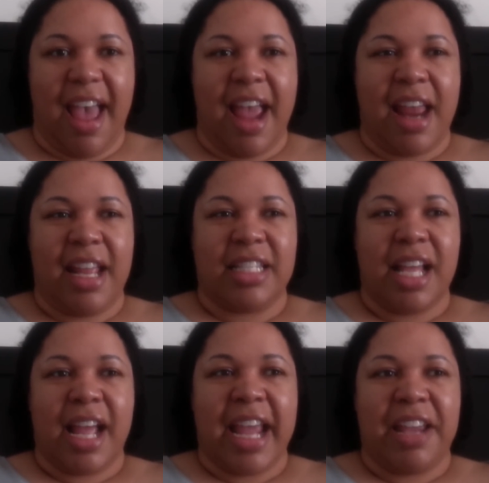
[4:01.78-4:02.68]
And it's
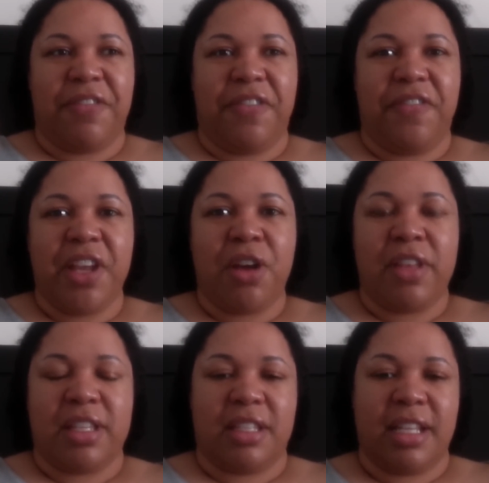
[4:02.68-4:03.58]
like I can feel
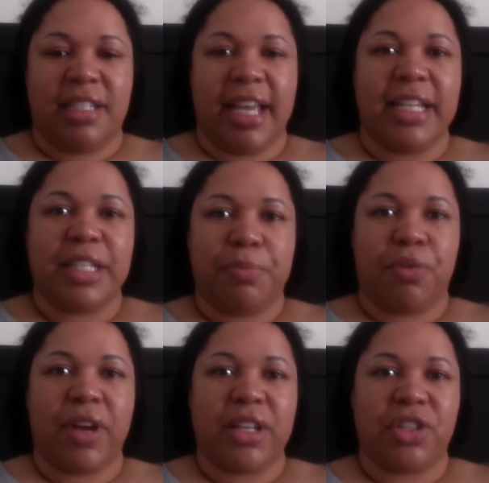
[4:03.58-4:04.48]
this intense
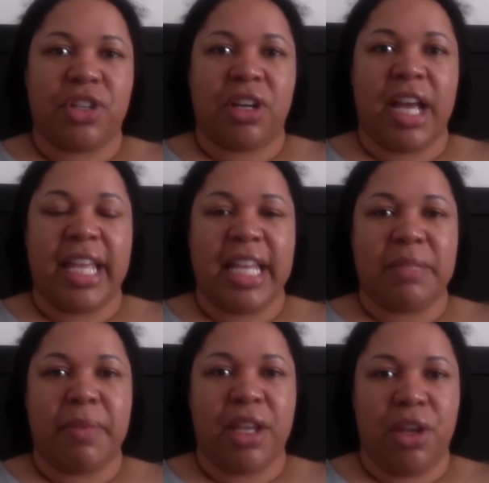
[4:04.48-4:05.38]
pressure
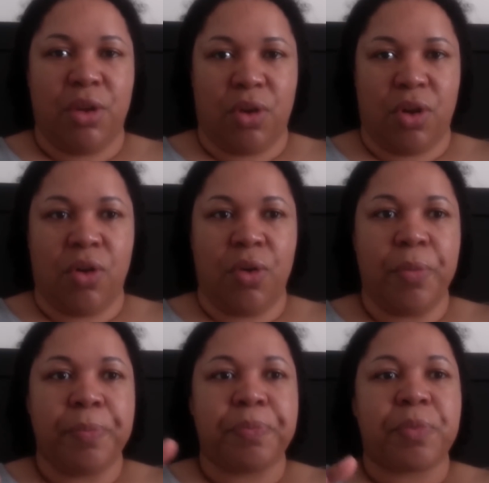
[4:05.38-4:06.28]
against my cuticle.
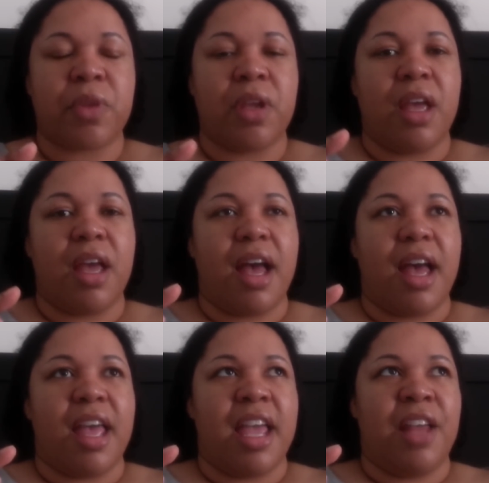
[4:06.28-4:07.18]

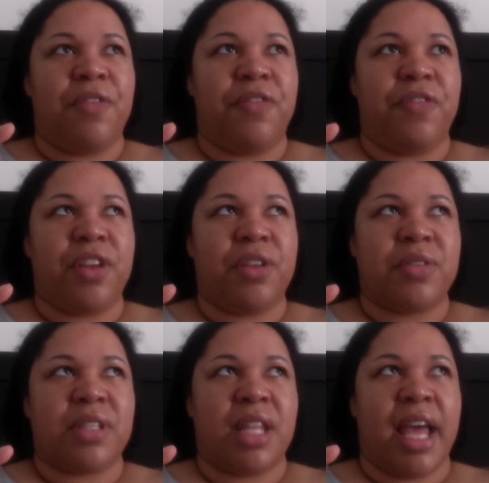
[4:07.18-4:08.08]
It
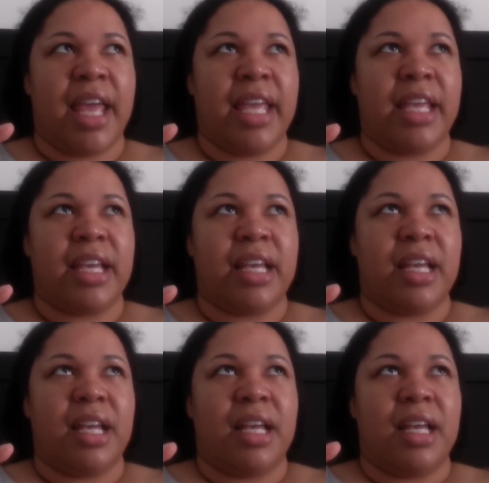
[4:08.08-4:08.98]
feels like
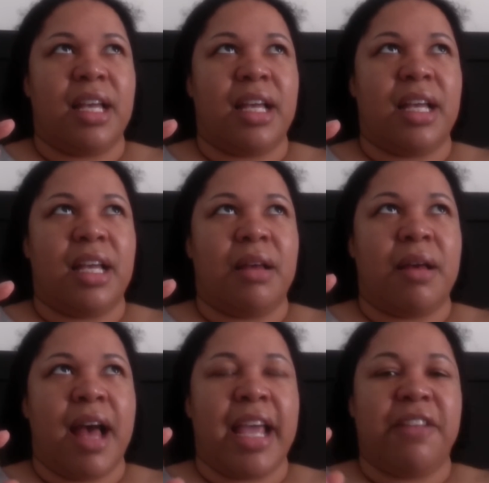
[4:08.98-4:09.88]

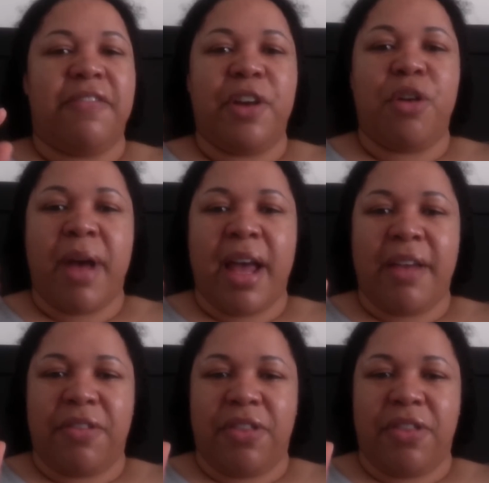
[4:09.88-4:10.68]
I can feel my